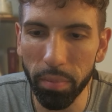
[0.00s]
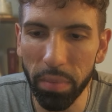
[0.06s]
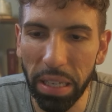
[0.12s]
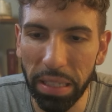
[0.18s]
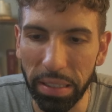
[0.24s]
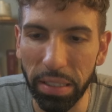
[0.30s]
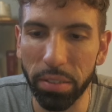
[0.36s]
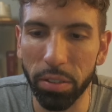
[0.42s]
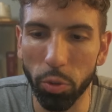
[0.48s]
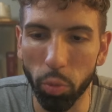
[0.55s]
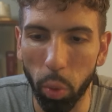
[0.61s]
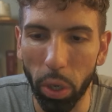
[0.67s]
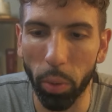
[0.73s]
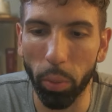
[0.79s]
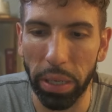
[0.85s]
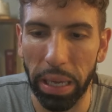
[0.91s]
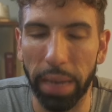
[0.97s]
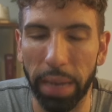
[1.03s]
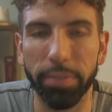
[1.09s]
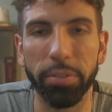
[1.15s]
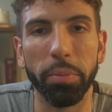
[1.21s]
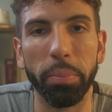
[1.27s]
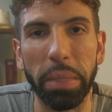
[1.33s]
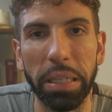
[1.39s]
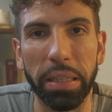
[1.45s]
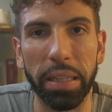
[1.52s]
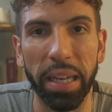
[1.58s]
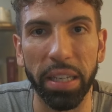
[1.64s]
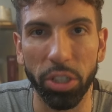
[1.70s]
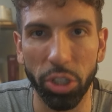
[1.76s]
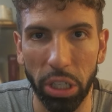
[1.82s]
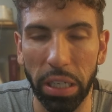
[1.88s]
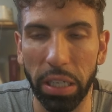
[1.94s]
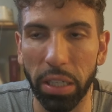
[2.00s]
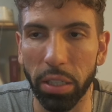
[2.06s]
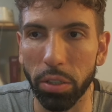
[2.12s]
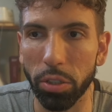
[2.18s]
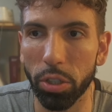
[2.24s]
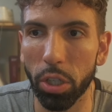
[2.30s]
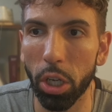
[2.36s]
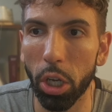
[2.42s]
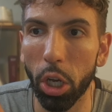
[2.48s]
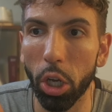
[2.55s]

And this is where we have to make that change.